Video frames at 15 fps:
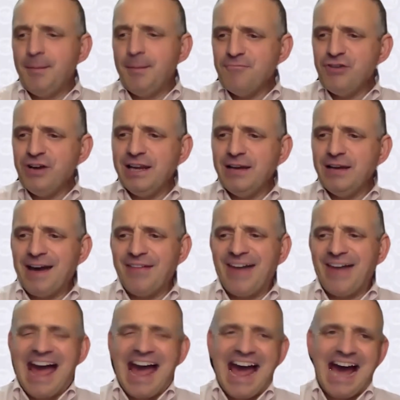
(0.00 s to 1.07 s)
really about the
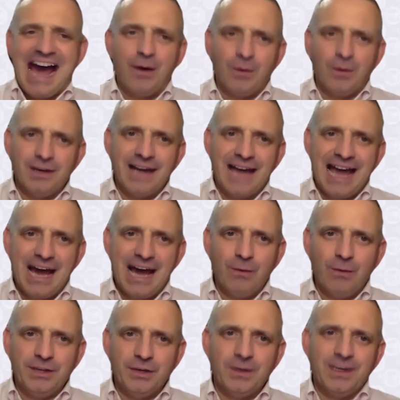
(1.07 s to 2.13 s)
how and how
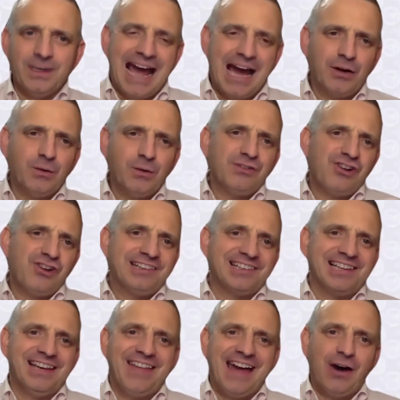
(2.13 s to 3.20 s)
we do it, and how do we
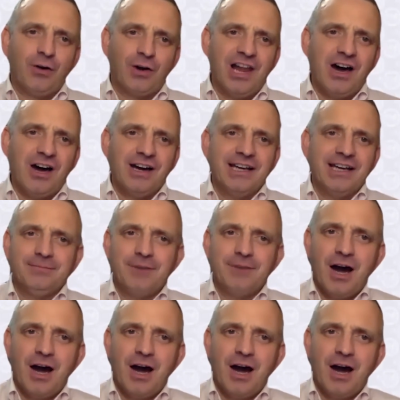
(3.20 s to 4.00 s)
translate that online